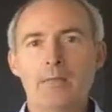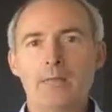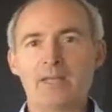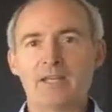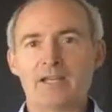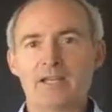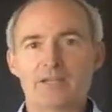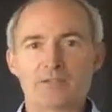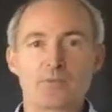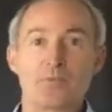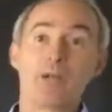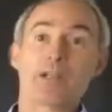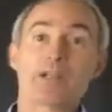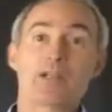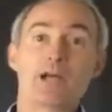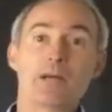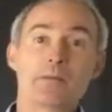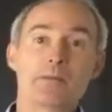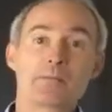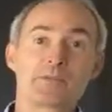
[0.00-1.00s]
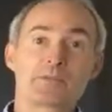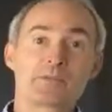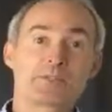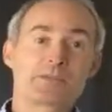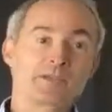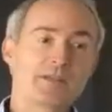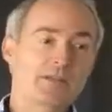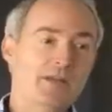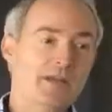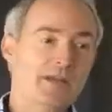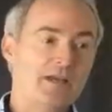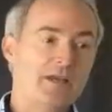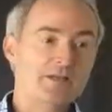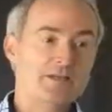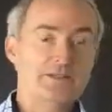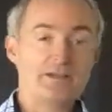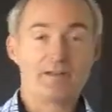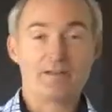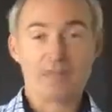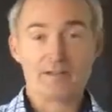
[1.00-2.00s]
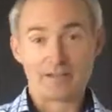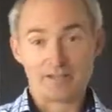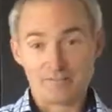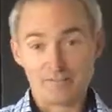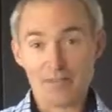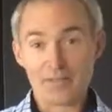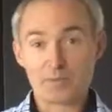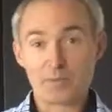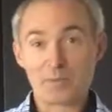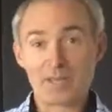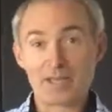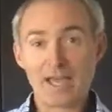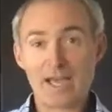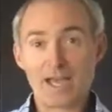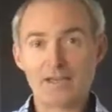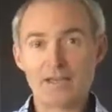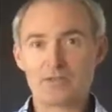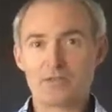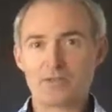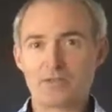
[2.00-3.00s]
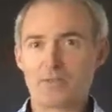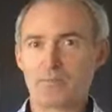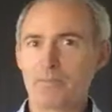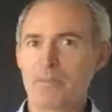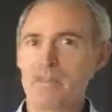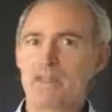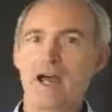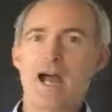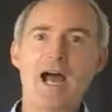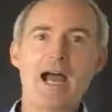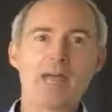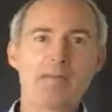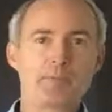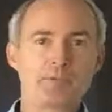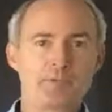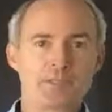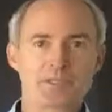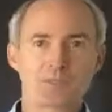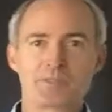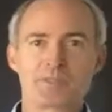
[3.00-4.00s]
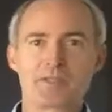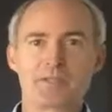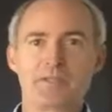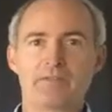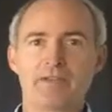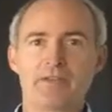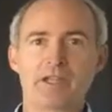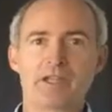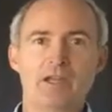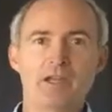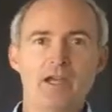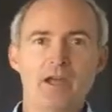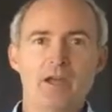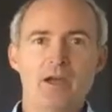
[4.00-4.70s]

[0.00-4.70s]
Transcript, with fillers: Because when it comes uh, to like Facebook ads, you can be hyper specific